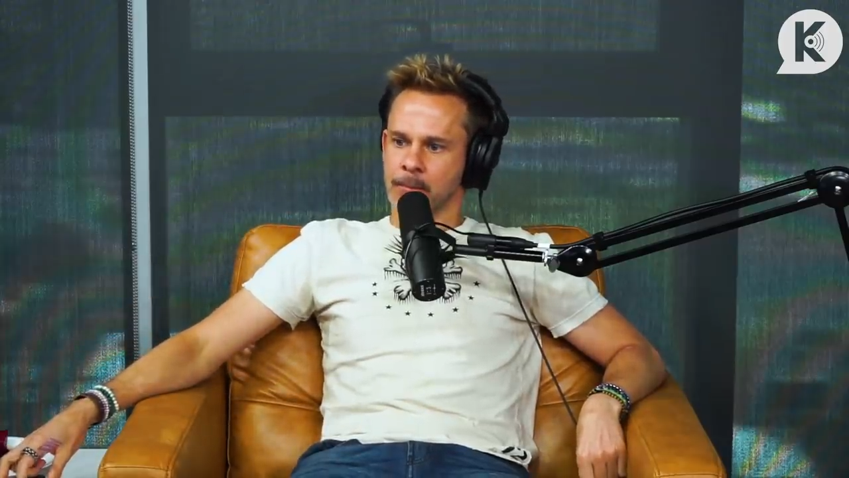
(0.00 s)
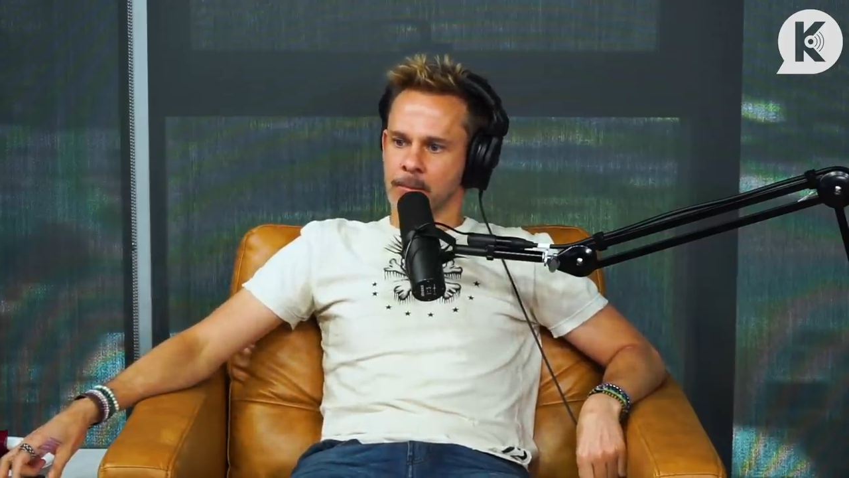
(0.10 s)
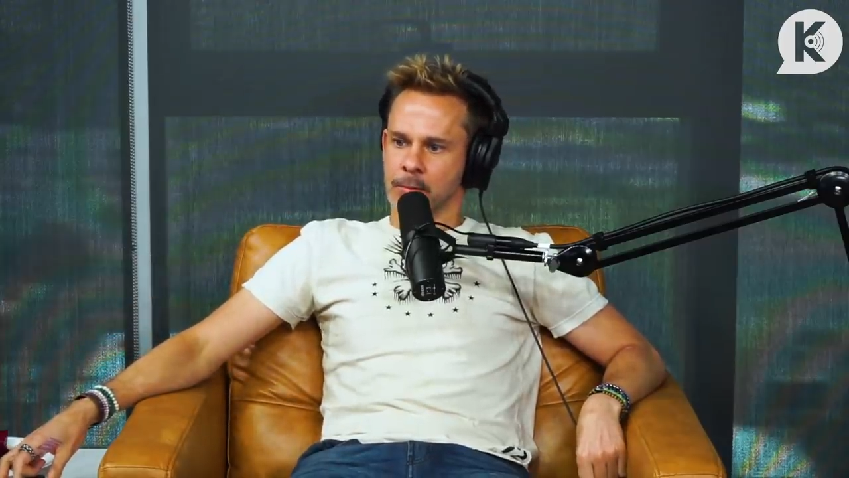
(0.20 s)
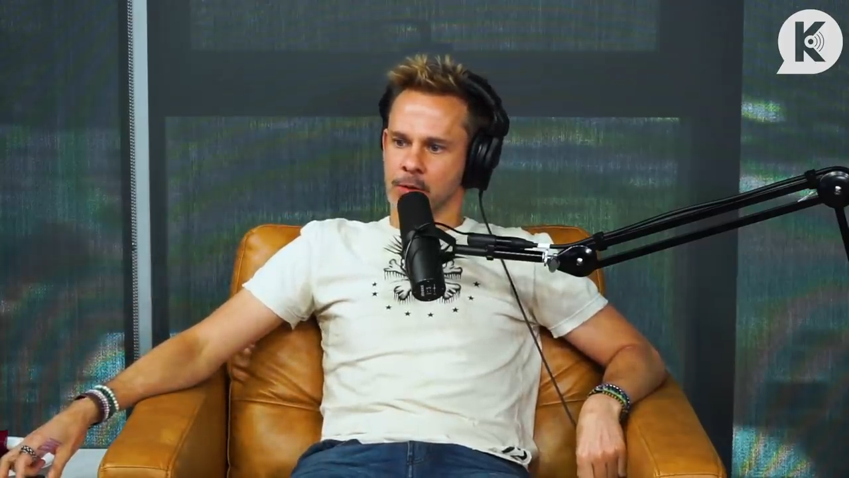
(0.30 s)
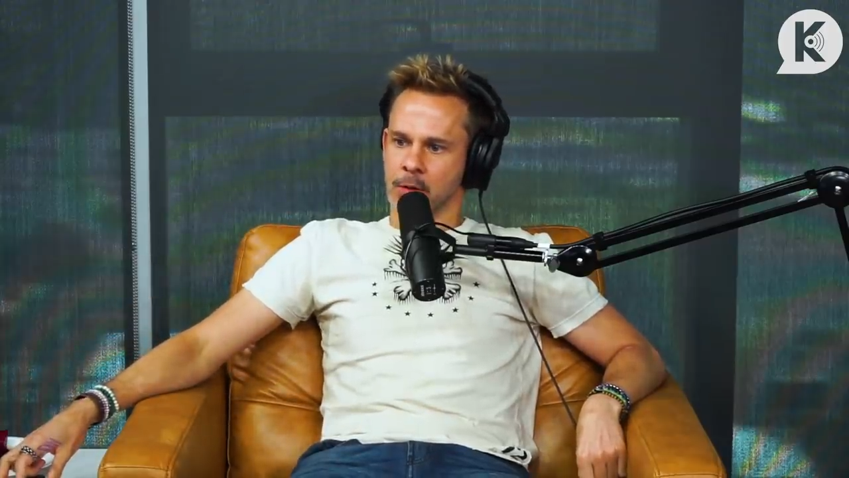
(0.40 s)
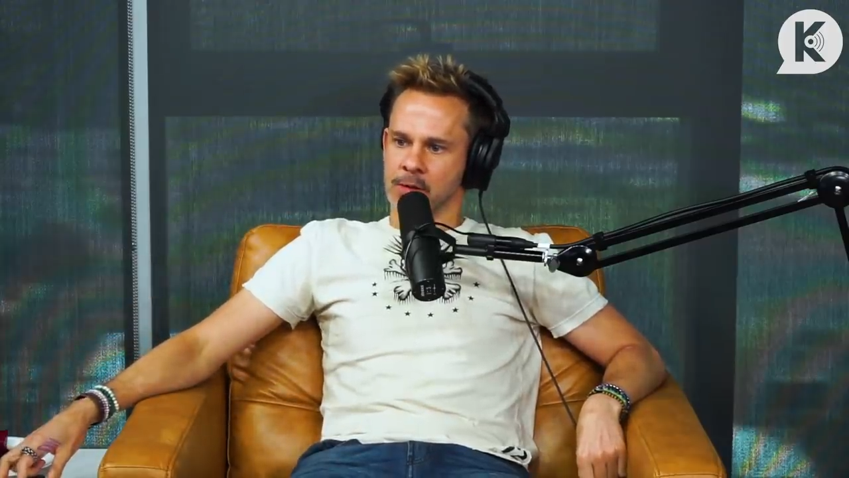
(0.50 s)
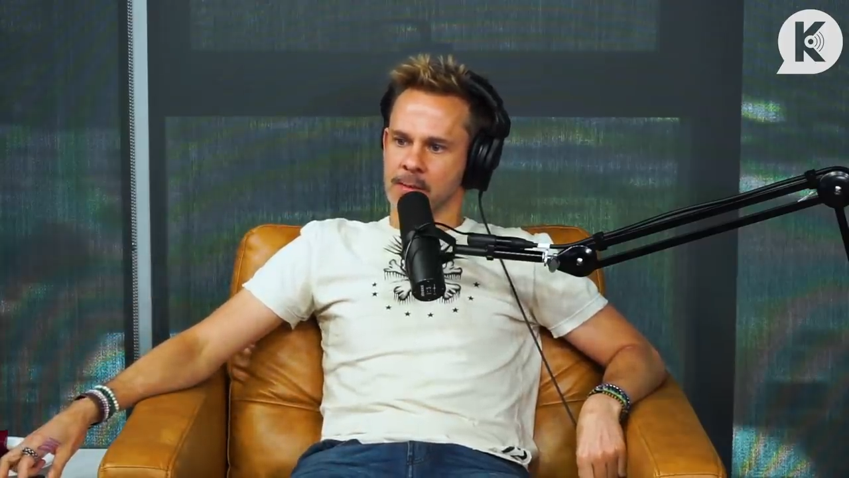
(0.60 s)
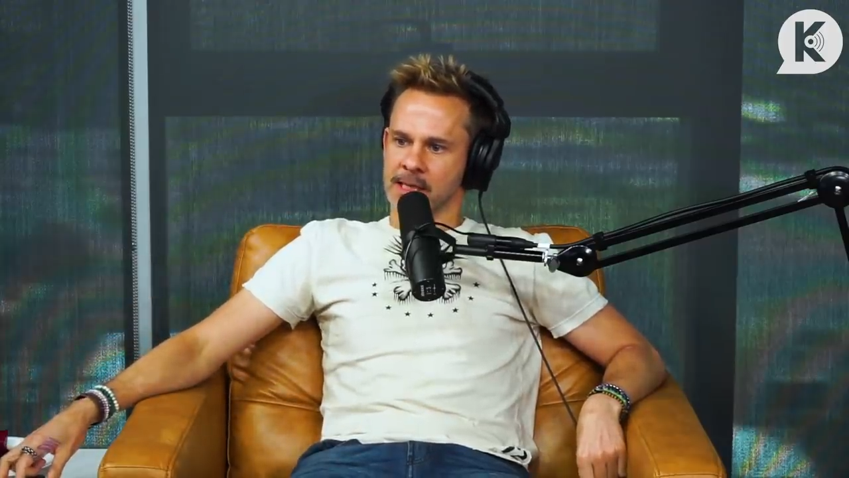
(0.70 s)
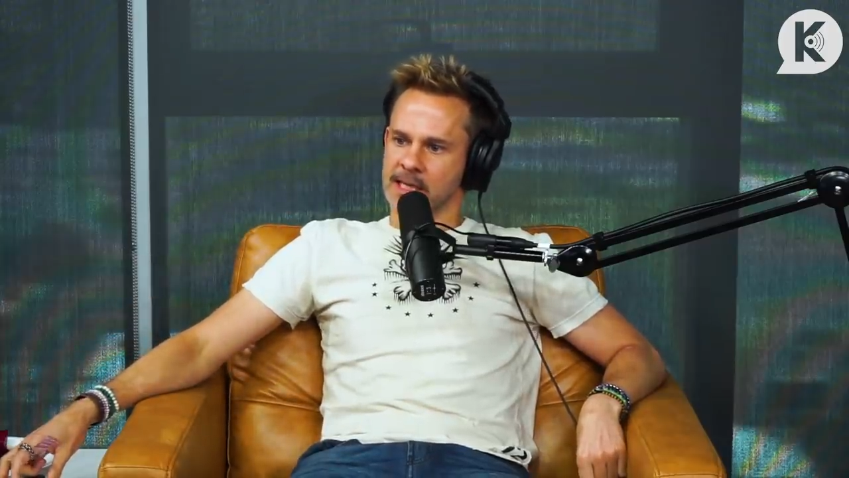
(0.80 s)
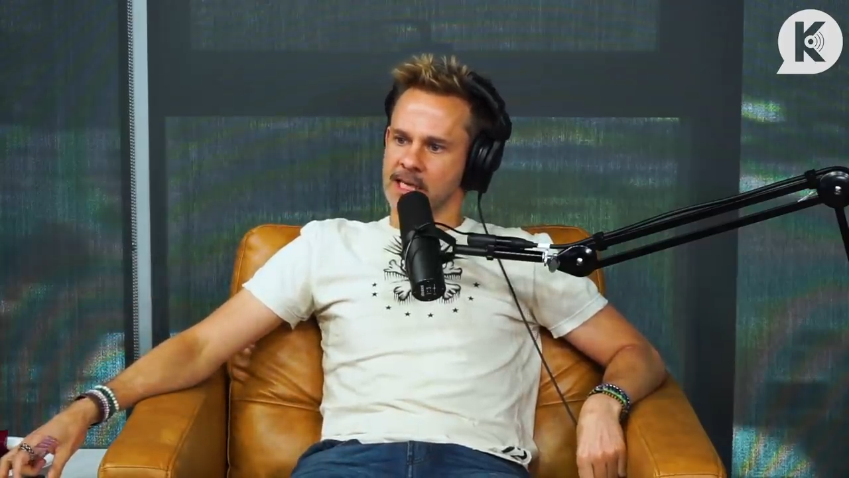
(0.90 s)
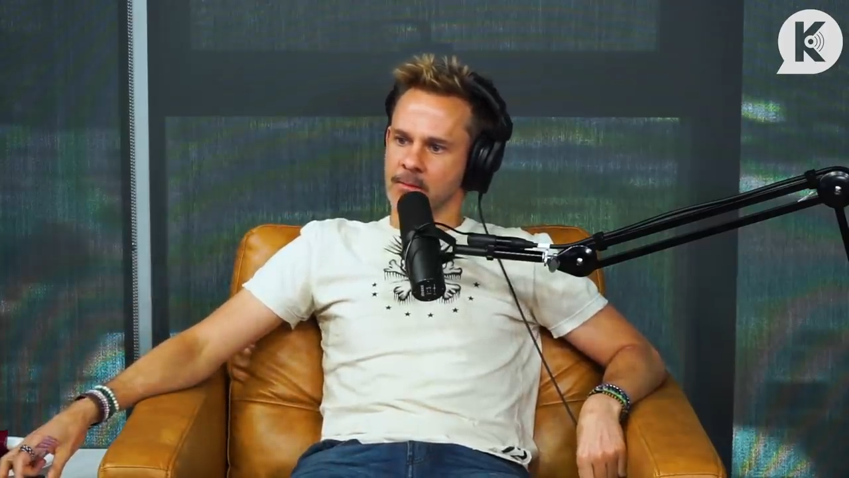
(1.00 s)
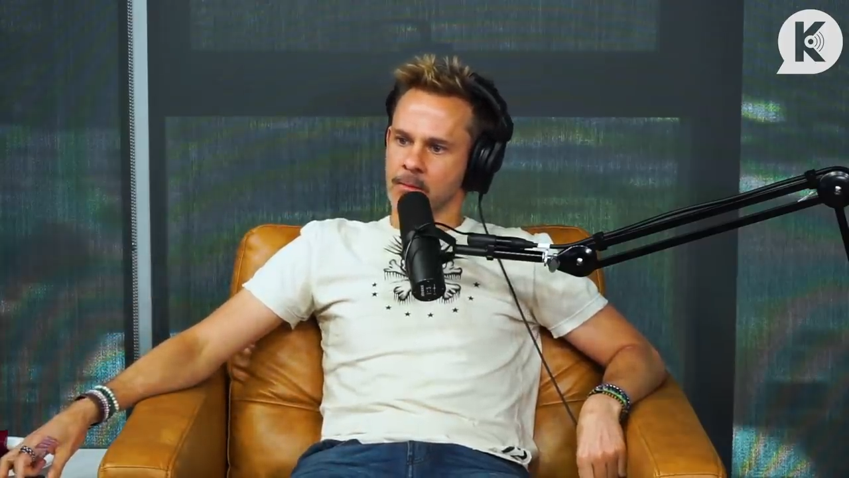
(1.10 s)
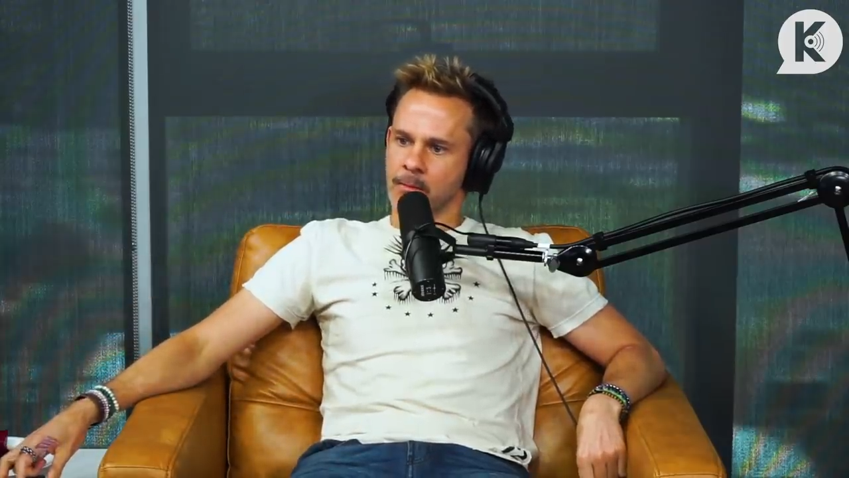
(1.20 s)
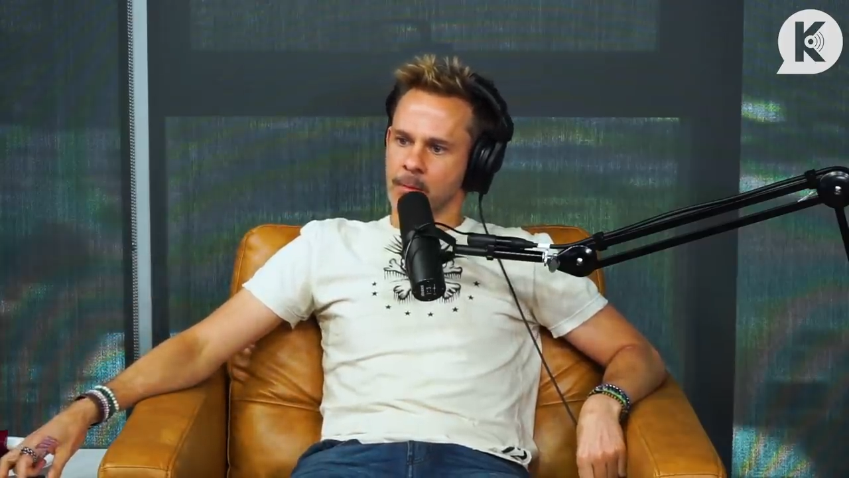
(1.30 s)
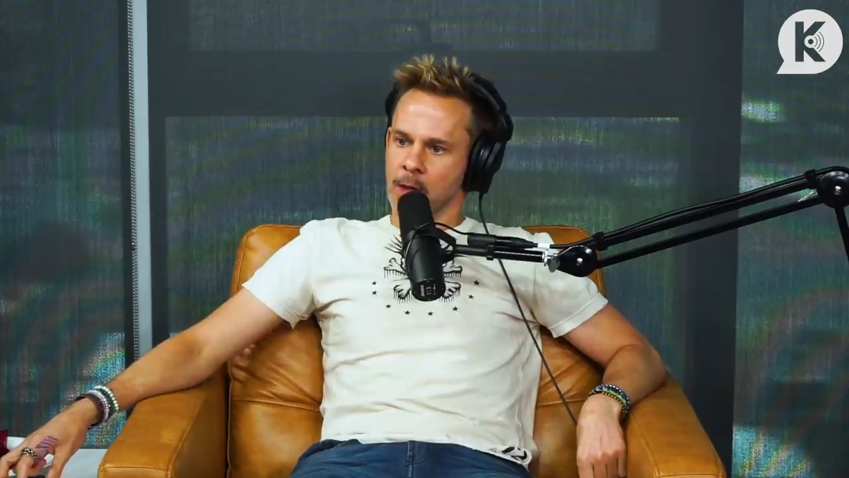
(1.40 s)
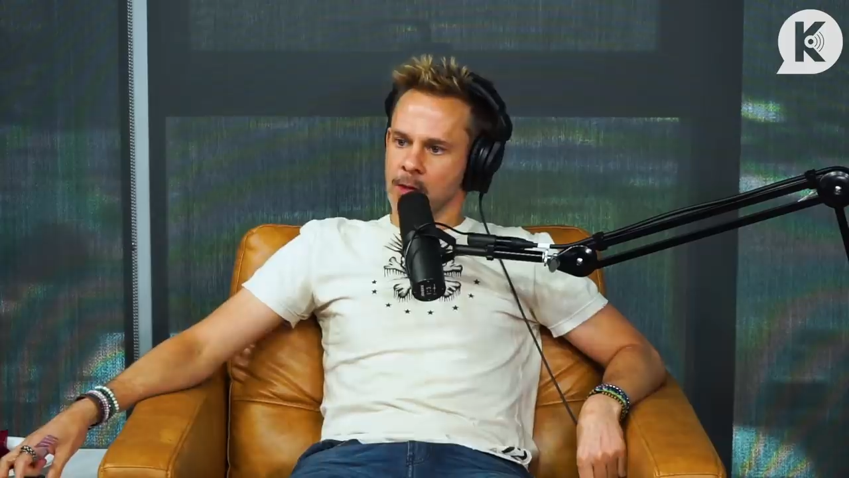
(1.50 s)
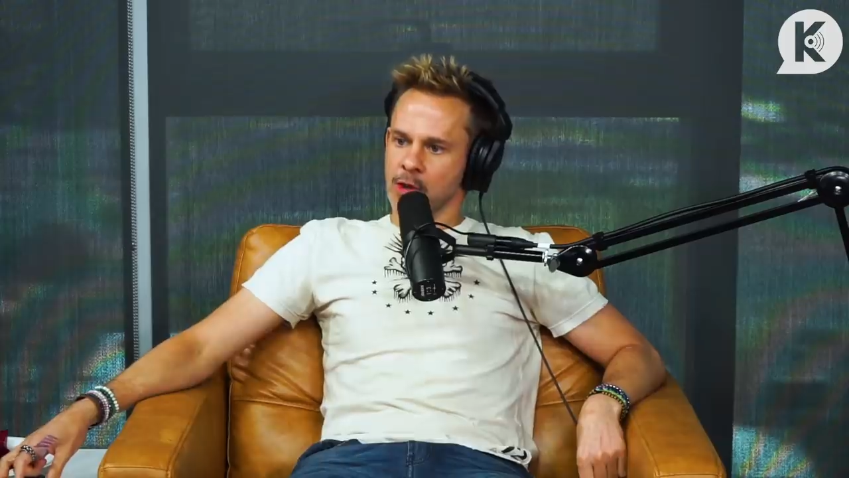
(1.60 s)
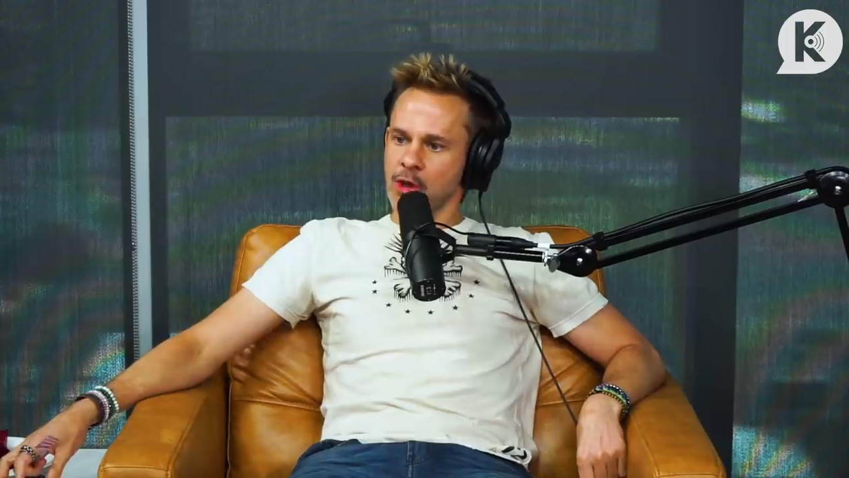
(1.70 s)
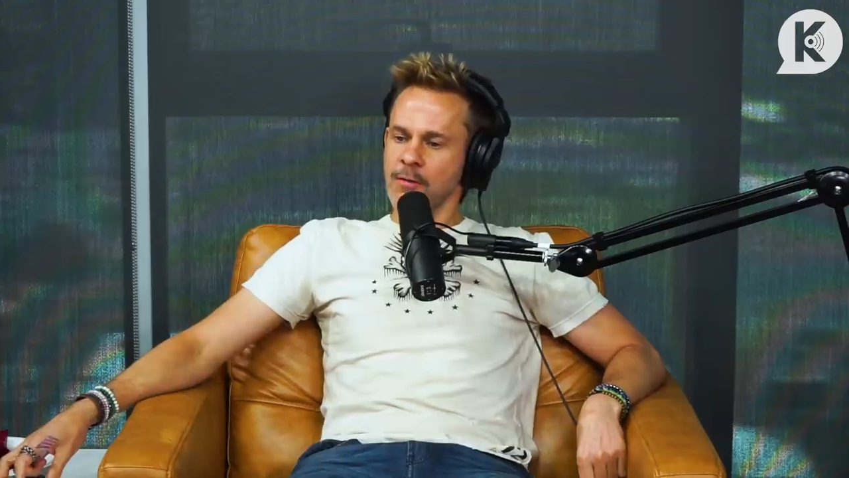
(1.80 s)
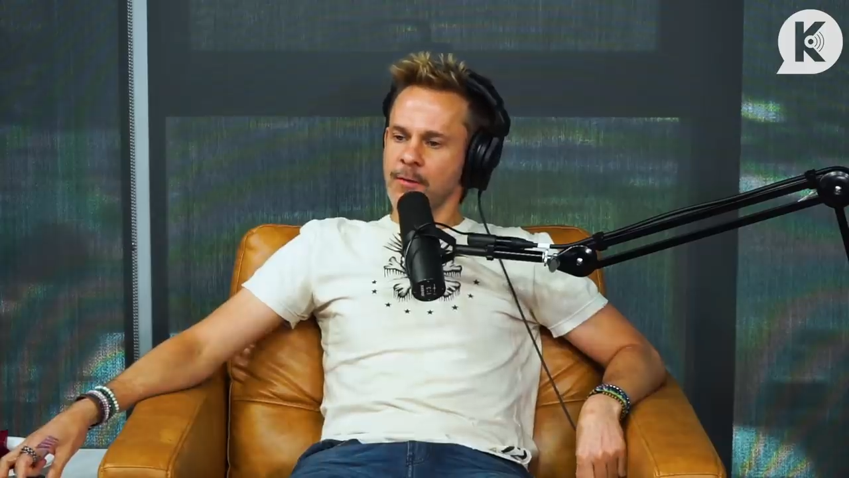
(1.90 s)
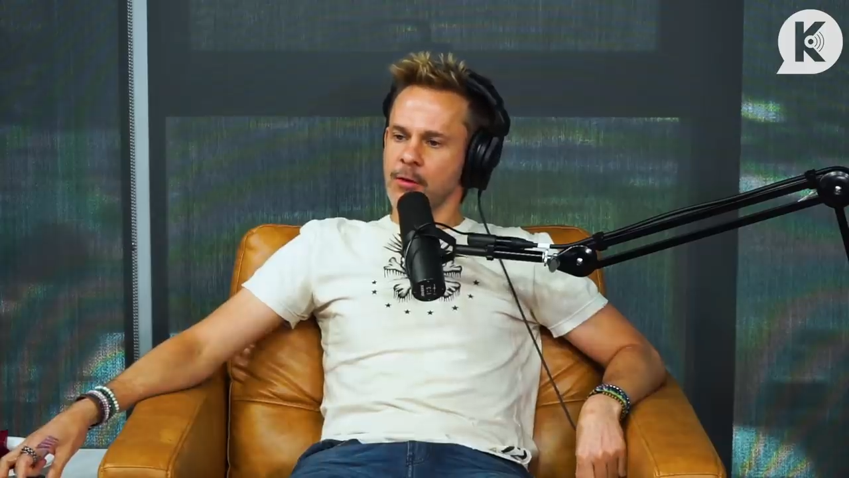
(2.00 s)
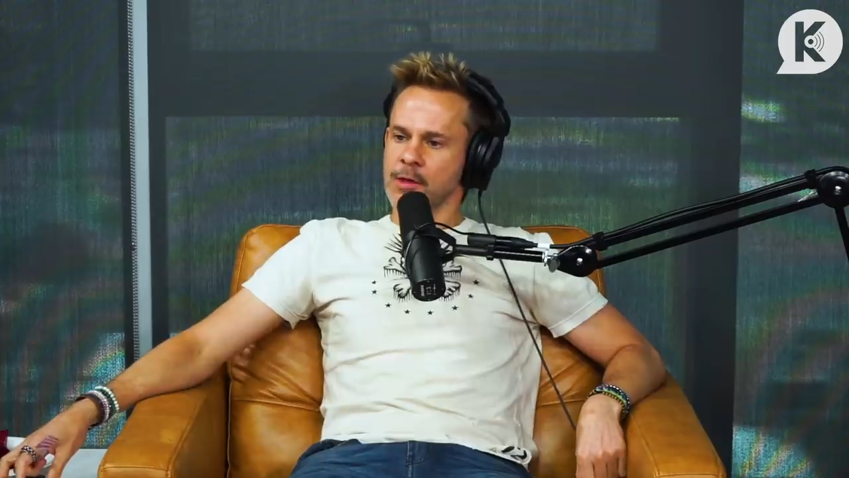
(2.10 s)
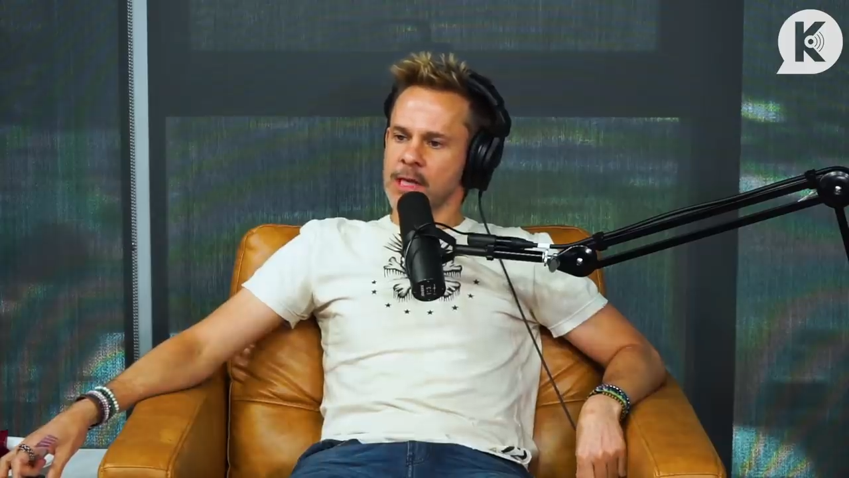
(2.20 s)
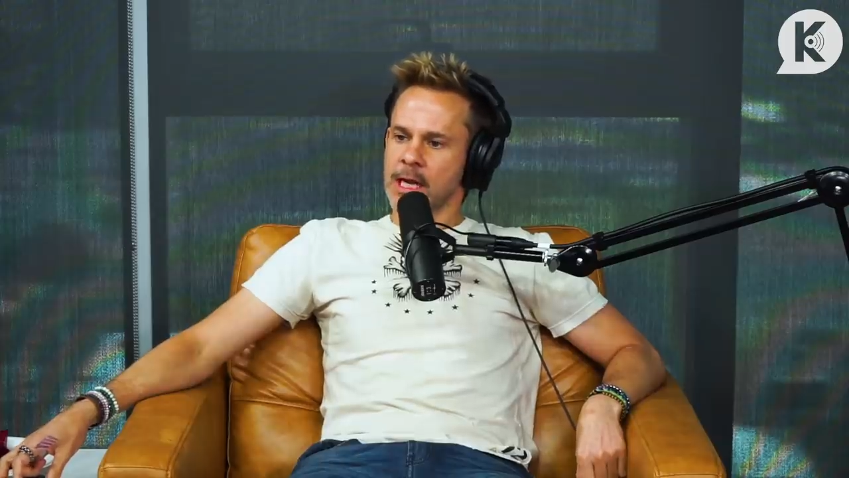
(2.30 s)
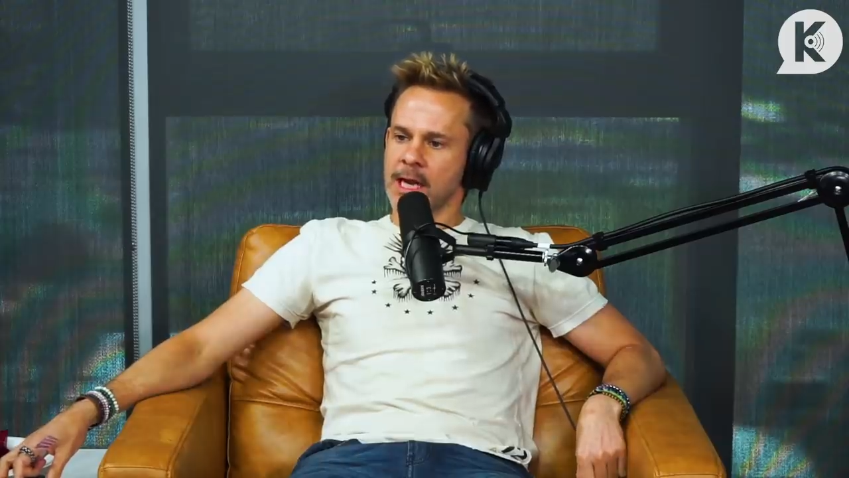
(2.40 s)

which grows in my garden, the two fruits